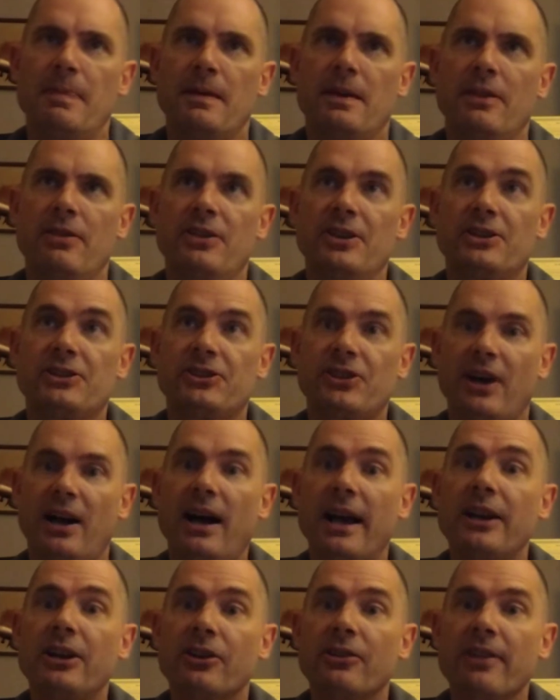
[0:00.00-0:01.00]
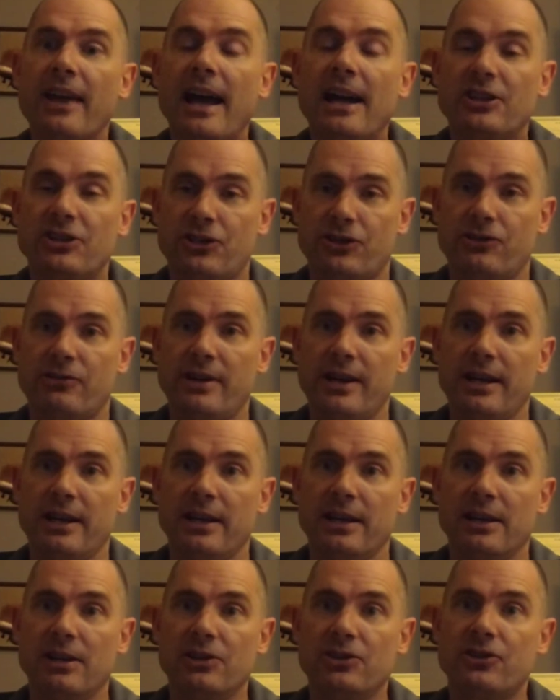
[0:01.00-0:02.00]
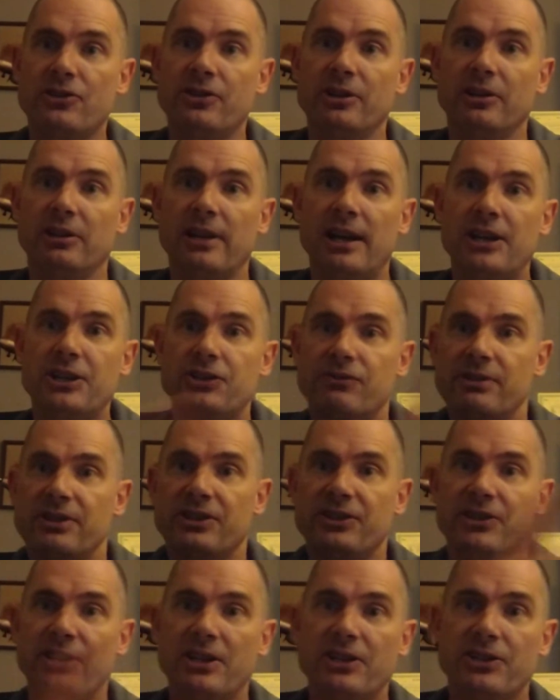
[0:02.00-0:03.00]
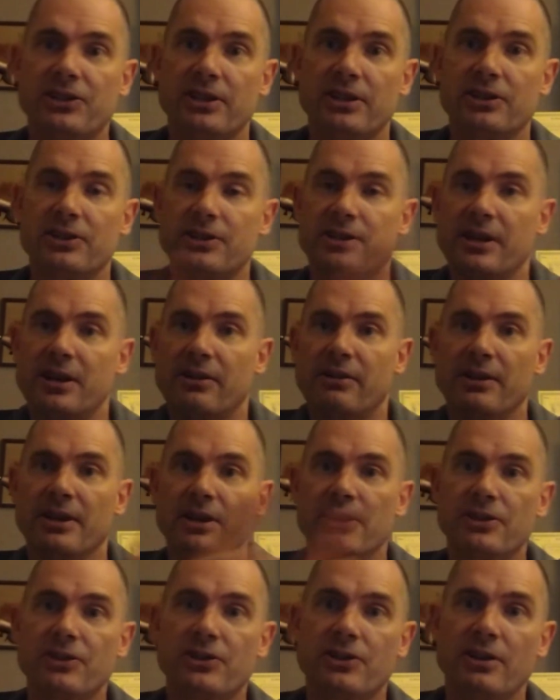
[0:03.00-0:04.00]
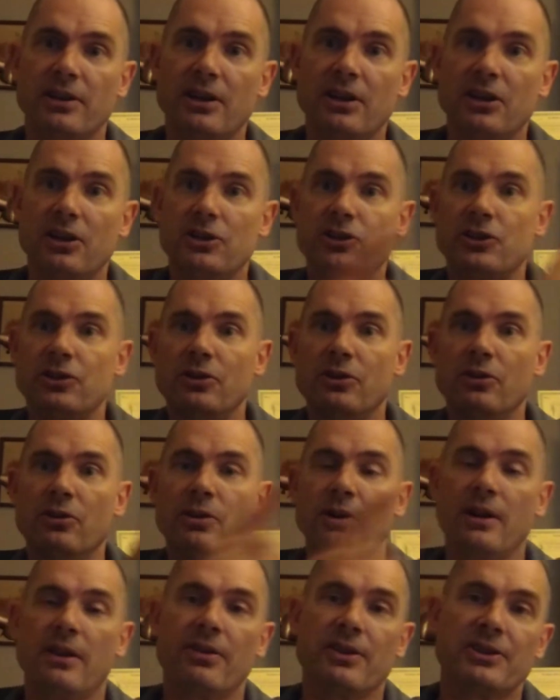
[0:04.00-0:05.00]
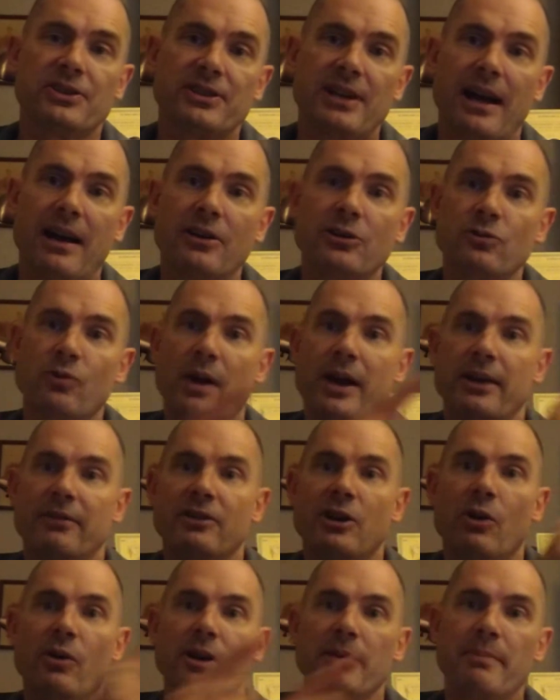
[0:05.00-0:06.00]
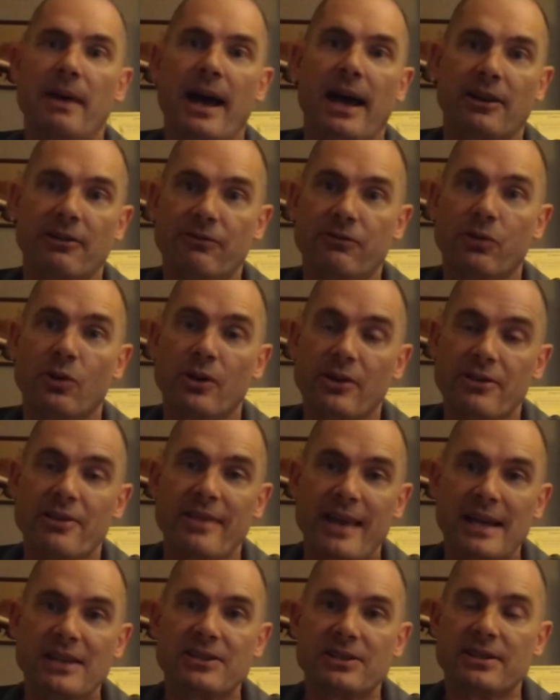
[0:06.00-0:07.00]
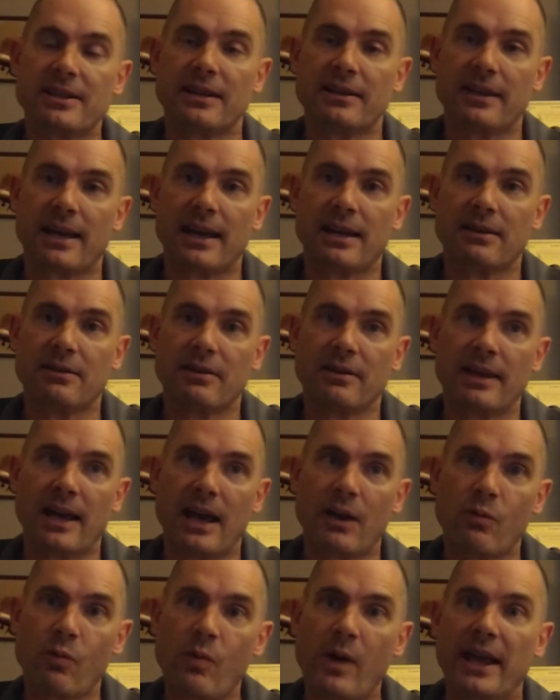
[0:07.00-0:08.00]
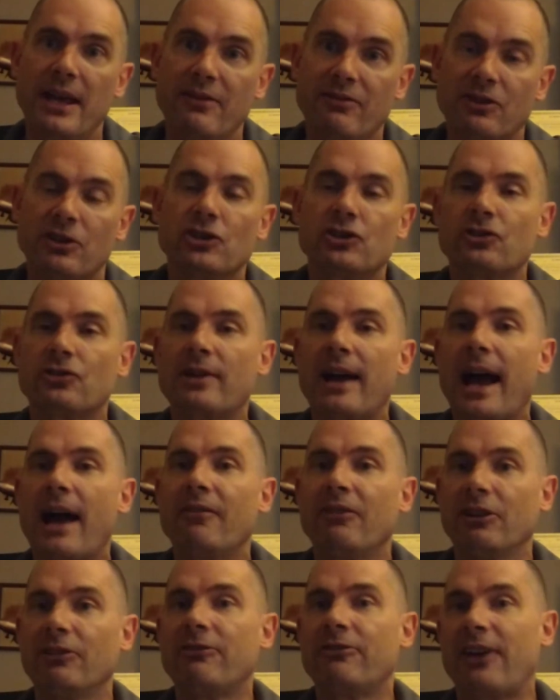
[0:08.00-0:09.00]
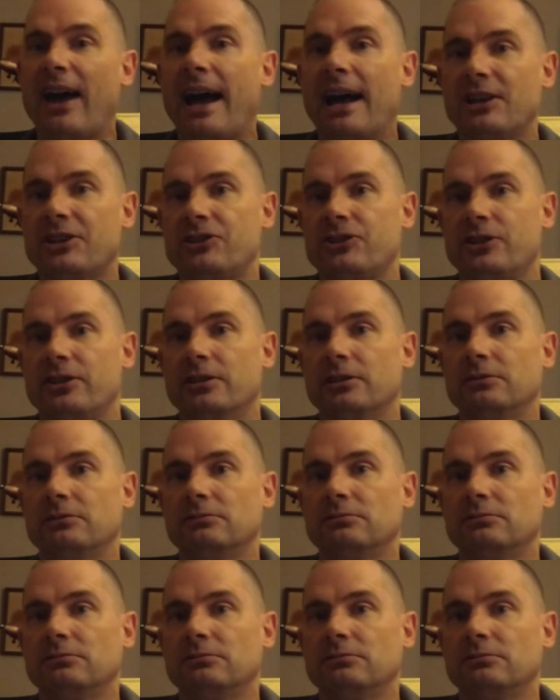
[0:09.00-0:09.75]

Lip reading: The tighter that string is, the less resistance there is to the sound wave going back and forth, and that wave can travel faster.